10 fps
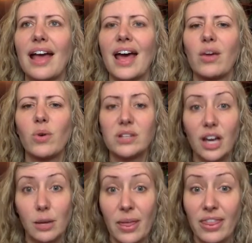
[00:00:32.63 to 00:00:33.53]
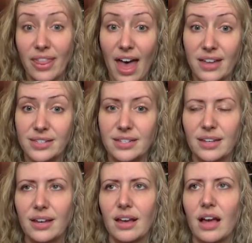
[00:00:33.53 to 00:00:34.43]
And I want to talk about that
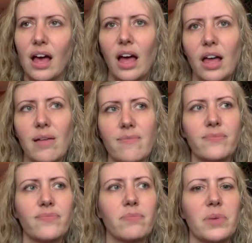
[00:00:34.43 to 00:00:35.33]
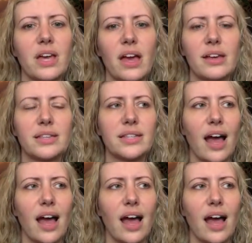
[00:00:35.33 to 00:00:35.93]
because